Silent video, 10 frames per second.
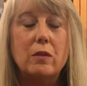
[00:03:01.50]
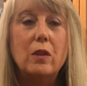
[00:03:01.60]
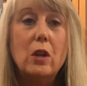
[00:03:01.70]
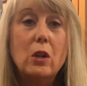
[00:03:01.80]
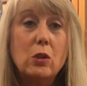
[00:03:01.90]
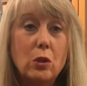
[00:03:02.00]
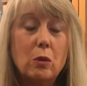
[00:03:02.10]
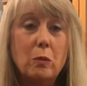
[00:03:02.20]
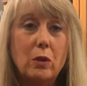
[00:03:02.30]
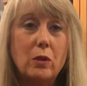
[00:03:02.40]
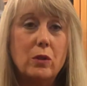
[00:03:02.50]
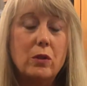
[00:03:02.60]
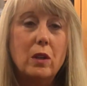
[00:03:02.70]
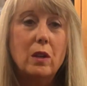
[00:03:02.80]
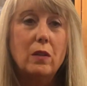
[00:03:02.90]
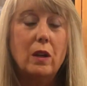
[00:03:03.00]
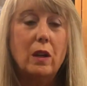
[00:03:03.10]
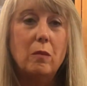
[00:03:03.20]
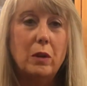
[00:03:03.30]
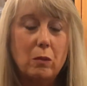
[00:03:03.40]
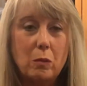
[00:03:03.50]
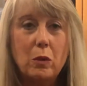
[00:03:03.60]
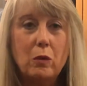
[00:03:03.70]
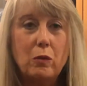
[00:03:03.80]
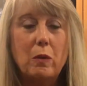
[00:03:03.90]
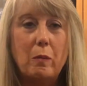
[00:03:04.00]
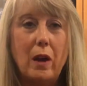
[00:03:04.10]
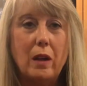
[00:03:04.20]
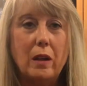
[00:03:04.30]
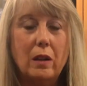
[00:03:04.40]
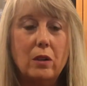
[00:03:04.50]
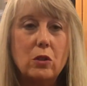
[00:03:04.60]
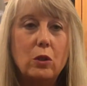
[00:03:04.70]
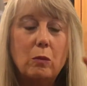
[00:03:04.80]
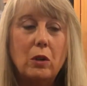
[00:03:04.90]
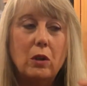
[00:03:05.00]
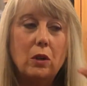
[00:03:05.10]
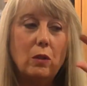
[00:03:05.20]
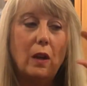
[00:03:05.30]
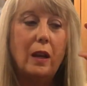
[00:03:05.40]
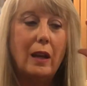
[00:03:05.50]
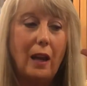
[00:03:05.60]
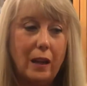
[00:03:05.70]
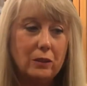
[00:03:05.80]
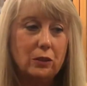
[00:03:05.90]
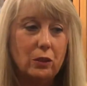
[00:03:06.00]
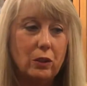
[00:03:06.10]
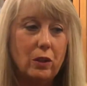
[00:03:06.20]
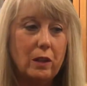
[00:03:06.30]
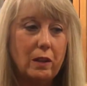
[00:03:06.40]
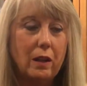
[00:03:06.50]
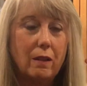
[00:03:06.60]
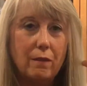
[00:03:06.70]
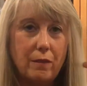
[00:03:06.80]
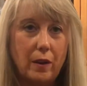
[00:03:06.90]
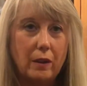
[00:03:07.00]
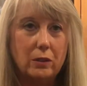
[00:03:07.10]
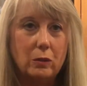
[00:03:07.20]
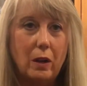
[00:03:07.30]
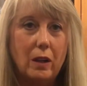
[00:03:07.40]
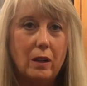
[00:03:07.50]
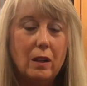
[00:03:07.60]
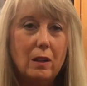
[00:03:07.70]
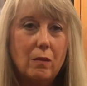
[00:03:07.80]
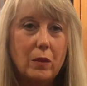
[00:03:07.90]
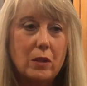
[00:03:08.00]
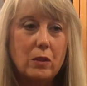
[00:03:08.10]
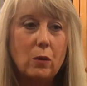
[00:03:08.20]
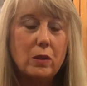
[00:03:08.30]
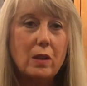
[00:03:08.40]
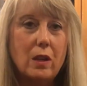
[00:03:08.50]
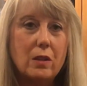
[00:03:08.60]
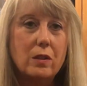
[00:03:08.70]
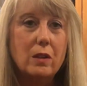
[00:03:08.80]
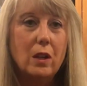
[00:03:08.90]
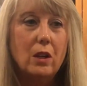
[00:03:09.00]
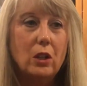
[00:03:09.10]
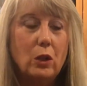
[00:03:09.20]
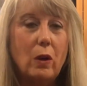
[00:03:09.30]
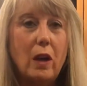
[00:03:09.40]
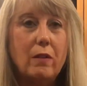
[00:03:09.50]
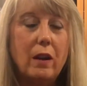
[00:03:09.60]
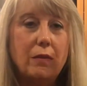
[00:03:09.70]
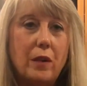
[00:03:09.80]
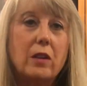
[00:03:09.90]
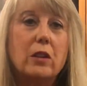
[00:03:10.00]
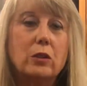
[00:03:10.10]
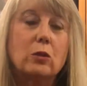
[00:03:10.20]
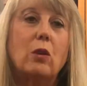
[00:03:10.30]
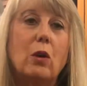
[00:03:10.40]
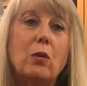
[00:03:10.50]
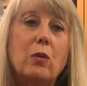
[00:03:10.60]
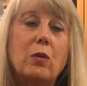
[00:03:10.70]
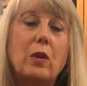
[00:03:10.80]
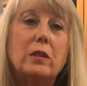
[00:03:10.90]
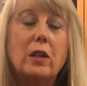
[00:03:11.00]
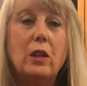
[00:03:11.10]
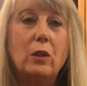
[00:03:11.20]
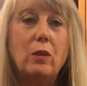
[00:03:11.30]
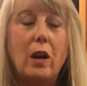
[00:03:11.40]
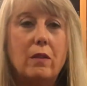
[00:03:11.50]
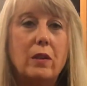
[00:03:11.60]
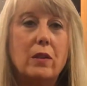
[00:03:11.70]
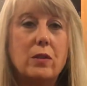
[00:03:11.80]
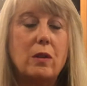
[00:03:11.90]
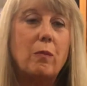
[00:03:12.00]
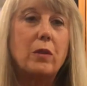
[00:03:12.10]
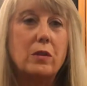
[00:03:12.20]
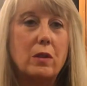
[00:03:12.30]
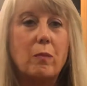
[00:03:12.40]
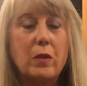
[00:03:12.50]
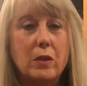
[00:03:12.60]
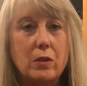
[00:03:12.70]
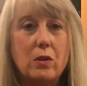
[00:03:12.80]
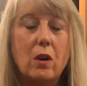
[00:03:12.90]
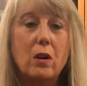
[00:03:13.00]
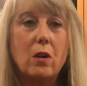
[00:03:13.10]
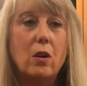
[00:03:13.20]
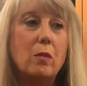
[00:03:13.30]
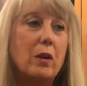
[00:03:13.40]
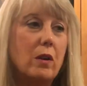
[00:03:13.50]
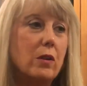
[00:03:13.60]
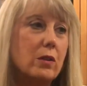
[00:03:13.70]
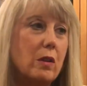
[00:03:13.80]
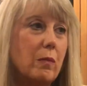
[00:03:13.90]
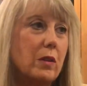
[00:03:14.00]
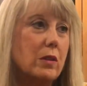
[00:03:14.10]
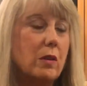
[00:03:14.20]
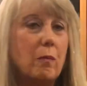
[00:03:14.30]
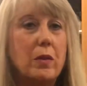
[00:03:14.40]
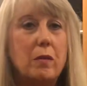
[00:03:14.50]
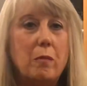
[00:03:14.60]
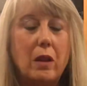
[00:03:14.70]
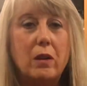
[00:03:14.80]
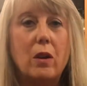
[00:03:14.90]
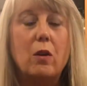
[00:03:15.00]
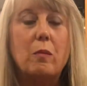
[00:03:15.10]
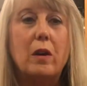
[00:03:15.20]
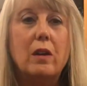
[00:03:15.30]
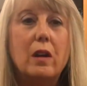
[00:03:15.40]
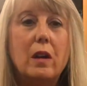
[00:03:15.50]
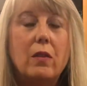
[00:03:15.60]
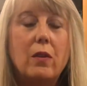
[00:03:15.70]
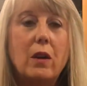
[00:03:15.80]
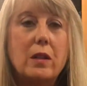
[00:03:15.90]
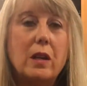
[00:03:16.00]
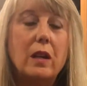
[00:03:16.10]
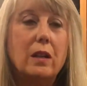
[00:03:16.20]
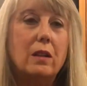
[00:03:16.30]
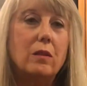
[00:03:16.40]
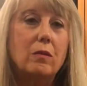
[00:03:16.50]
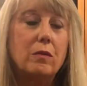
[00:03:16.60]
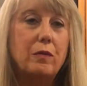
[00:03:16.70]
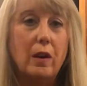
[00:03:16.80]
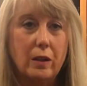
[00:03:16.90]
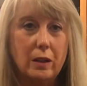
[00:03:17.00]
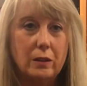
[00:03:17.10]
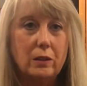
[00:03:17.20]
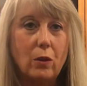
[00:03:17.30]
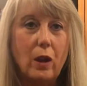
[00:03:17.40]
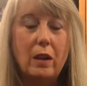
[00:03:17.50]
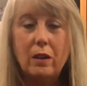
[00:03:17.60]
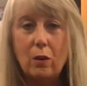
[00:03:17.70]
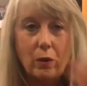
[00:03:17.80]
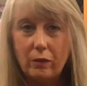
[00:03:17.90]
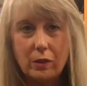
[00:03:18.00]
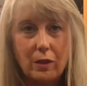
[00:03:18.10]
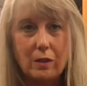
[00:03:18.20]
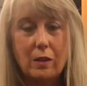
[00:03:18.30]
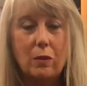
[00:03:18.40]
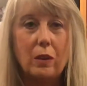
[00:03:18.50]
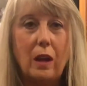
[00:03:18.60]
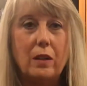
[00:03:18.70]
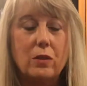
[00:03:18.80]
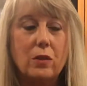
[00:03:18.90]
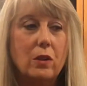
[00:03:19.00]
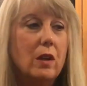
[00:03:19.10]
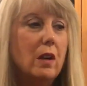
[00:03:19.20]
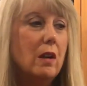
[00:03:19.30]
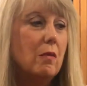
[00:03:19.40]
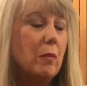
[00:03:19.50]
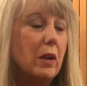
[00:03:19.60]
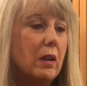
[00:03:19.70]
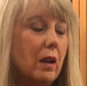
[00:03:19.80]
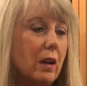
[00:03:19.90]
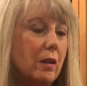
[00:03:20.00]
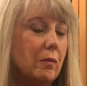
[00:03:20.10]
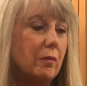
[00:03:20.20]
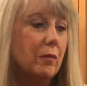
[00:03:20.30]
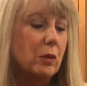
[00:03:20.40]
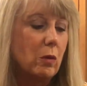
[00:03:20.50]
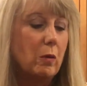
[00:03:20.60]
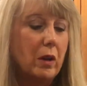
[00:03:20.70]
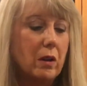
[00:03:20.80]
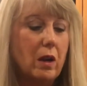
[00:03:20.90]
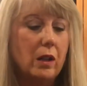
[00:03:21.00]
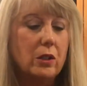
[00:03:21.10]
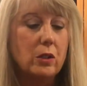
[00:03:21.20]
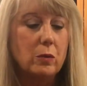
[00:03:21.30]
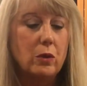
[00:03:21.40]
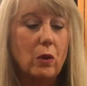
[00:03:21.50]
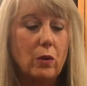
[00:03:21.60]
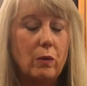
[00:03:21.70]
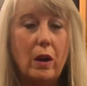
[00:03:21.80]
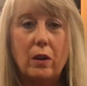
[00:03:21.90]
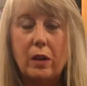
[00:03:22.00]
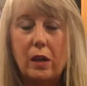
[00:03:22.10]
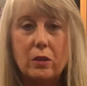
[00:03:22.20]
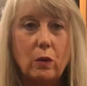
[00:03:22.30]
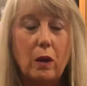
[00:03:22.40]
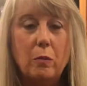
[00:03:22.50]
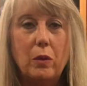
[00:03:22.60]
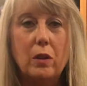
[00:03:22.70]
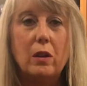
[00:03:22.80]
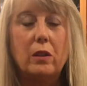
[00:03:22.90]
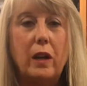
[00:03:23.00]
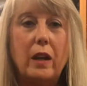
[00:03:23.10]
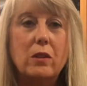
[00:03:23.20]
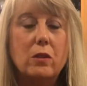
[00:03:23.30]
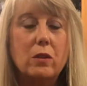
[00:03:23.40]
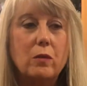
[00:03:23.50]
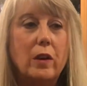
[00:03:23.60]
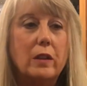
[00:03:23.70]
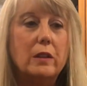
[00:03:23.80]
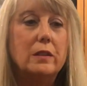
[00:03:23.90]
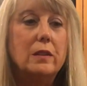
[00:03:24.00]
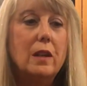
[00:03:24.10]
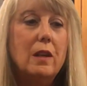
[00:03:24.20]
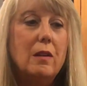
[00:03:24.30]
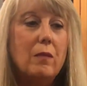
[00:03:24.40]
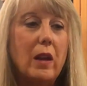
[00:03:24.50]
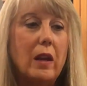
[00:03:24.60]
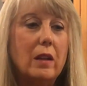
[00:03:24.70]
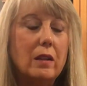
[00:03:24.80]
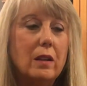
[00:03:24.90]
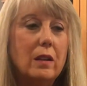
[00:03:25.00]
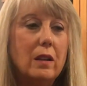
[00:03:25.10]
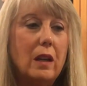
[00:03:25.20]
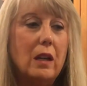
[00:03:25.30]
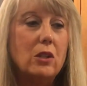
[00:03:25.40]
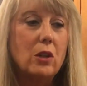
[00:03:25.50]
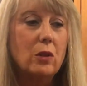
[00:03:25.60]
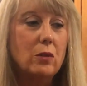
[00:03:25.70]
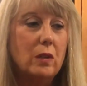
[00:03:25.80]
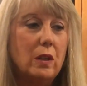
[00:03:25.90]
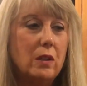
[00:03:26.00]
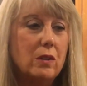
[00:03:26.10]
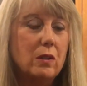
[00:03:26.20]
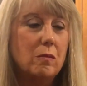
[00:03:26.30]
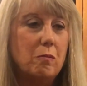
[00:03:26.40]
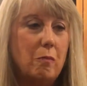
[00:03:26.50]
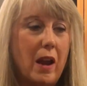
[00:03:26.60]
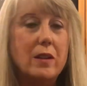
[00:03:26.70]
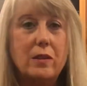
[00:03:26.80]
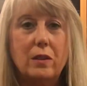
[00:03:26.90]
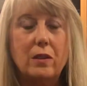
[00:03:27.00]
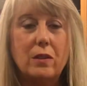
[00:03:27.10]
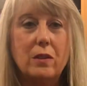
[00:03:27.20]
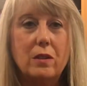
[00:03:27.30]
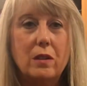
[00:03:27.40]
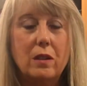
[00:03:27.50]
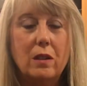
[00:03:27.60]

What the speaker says: of tumors that had been removed from the body. And a tumor, and you think cancer, you're not thinking fungus, right? Because no one says you have a fungus growth. They say you have a something sarcoma or something melanoma. They're not saying fungus, okay? No one ever says that with cancer. But this Roman oncologist was going around. He has a great book called Cancer as Fungus, and he showed these masses,